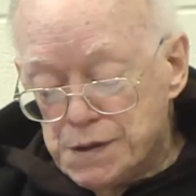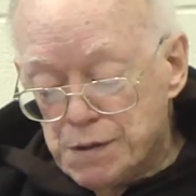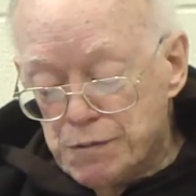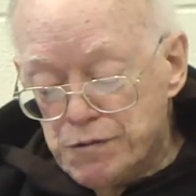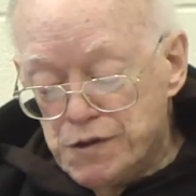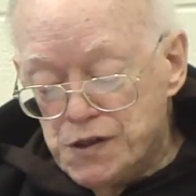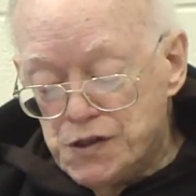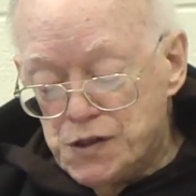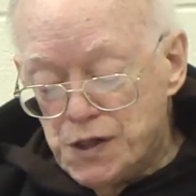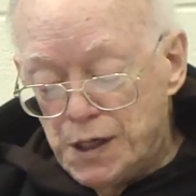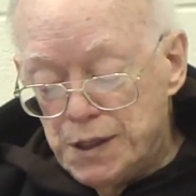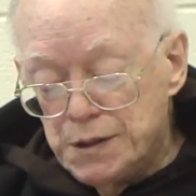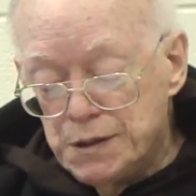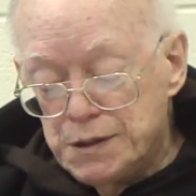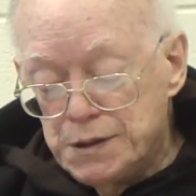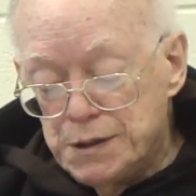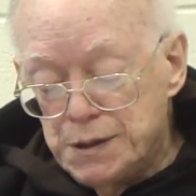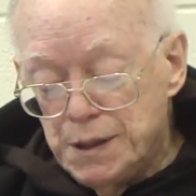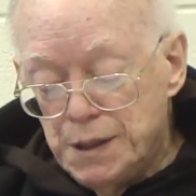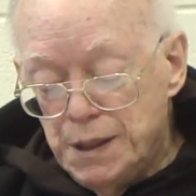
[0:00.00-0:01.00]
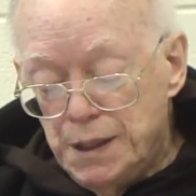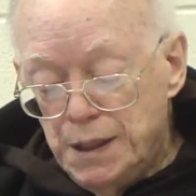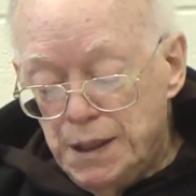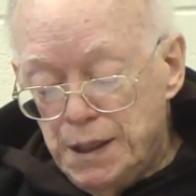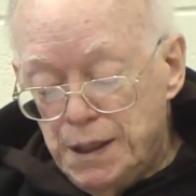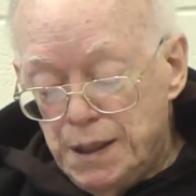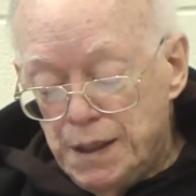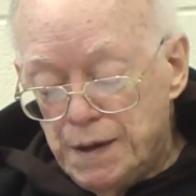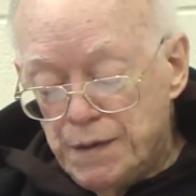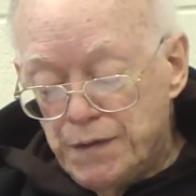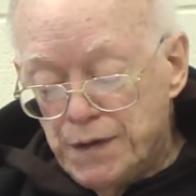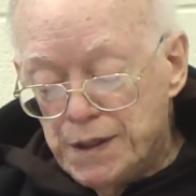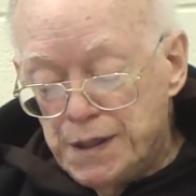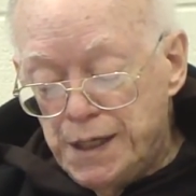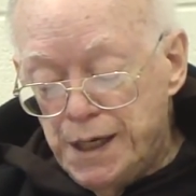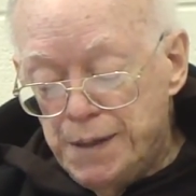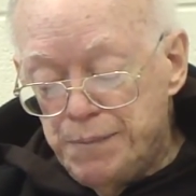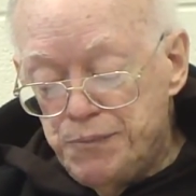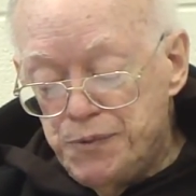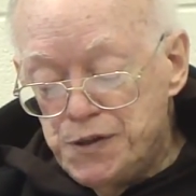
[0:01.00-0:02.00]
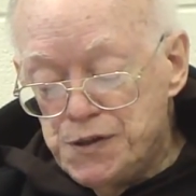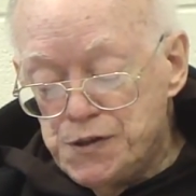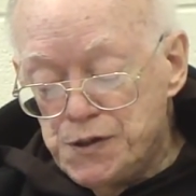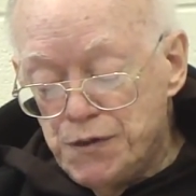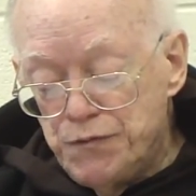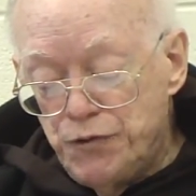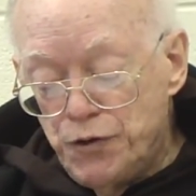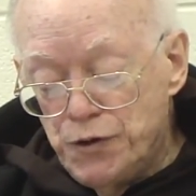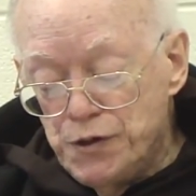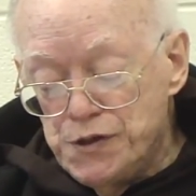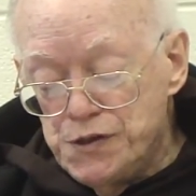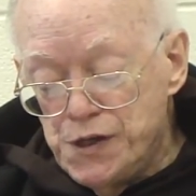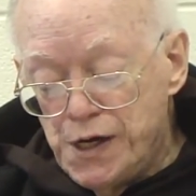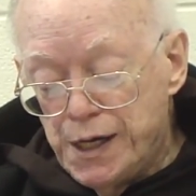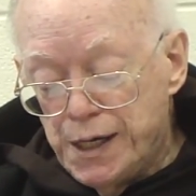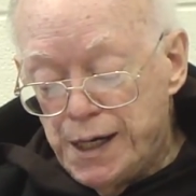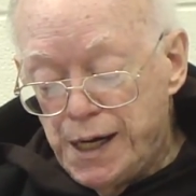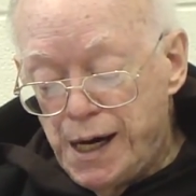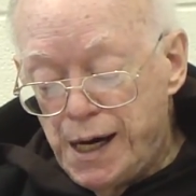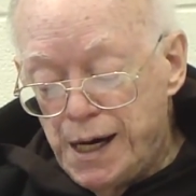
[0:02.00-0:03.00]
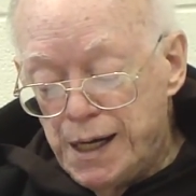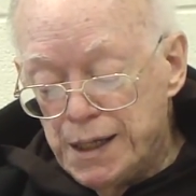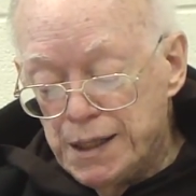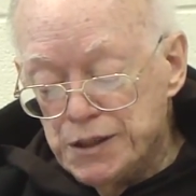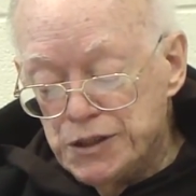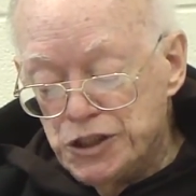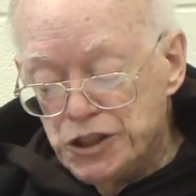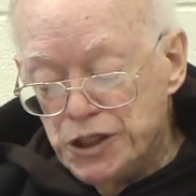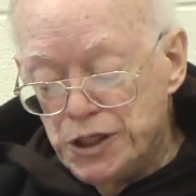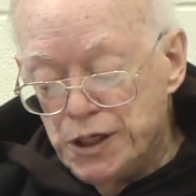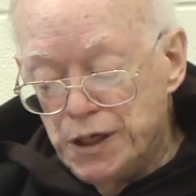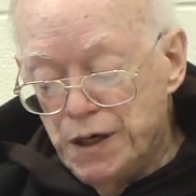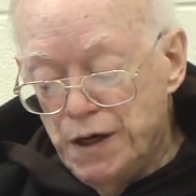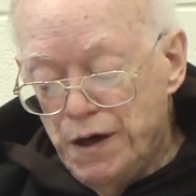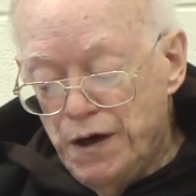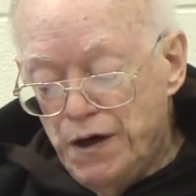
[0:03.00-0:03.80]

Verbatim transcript: a result, in the depths of her psychology,